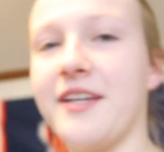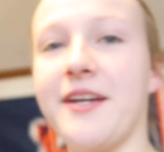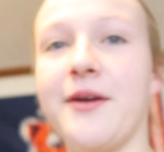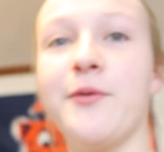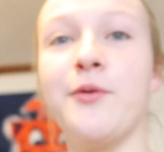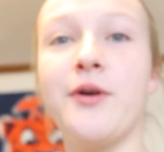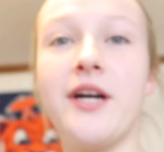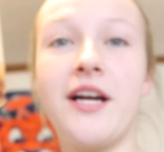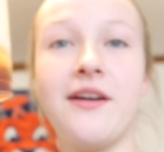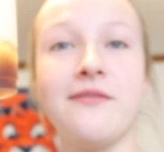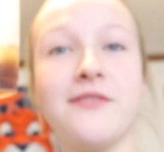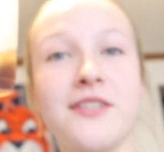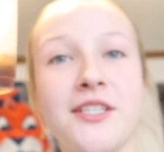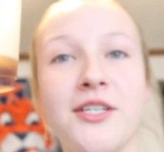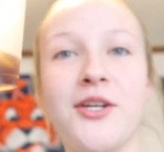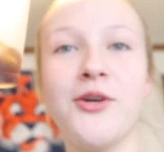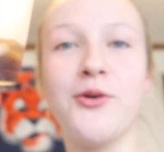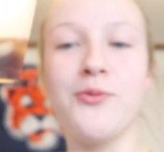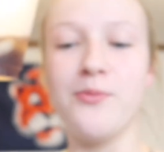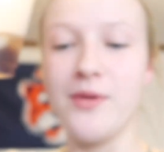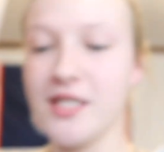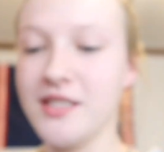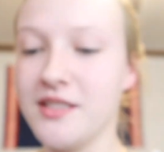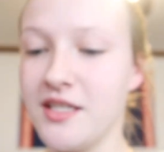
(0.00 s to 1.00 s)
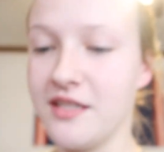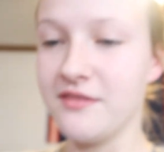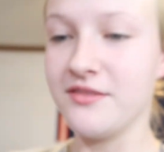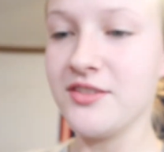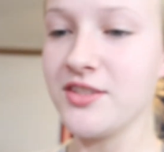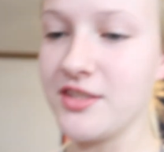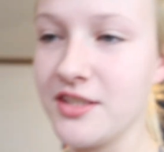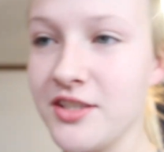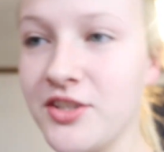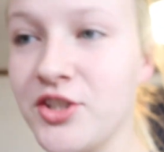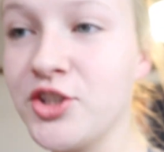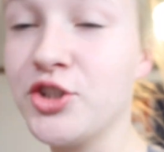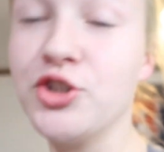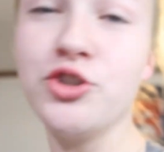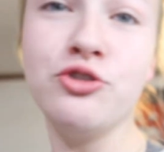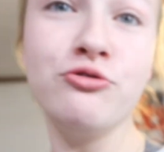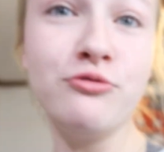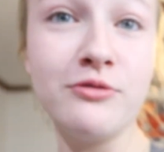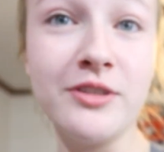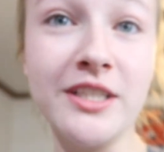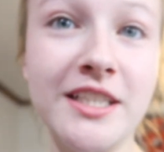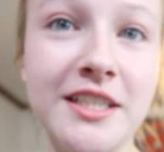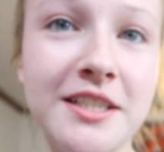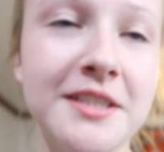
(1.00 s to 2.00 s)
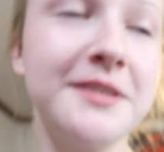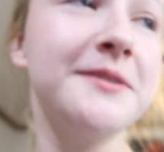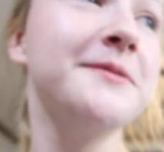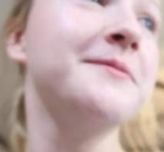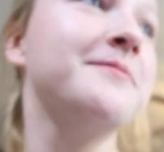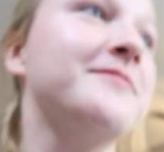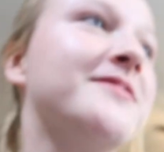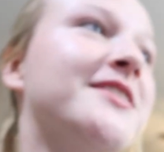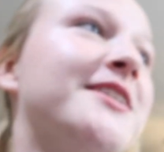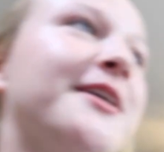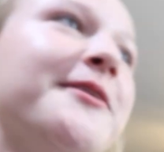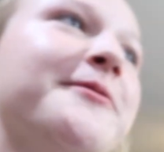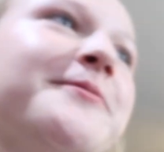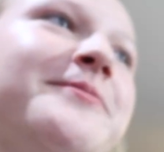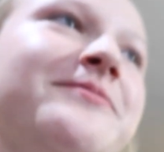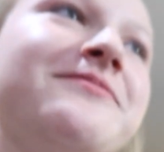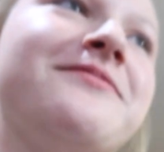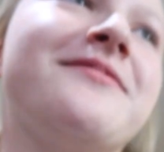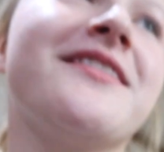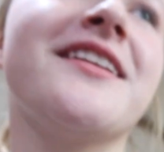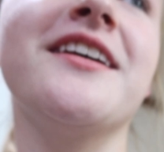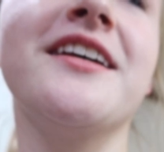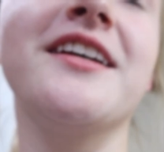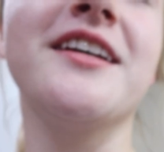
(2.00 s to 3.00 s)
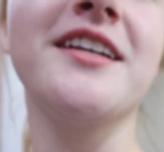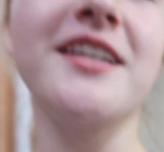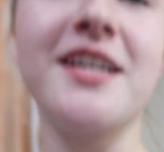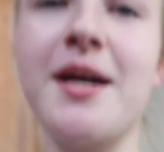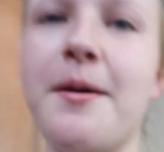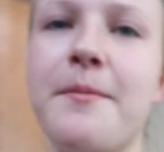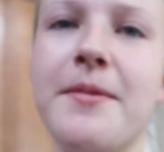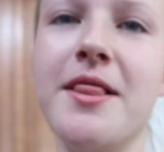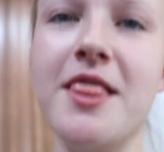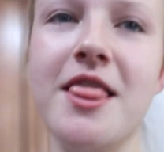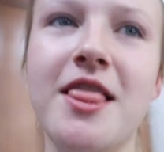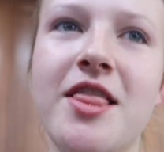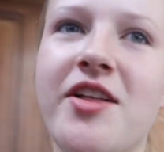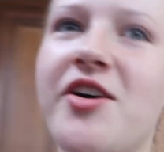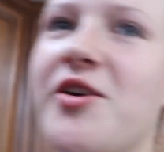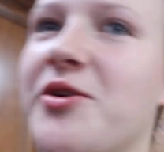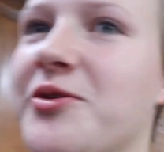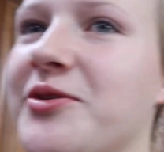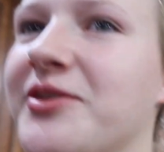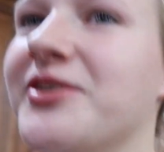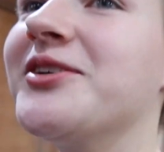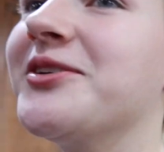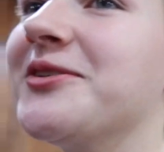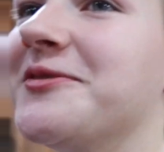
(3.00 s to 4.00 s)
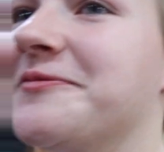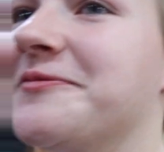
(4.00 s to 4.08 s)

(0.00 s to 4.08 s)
Okay, well, I have to go make Davis another drink. So, come along.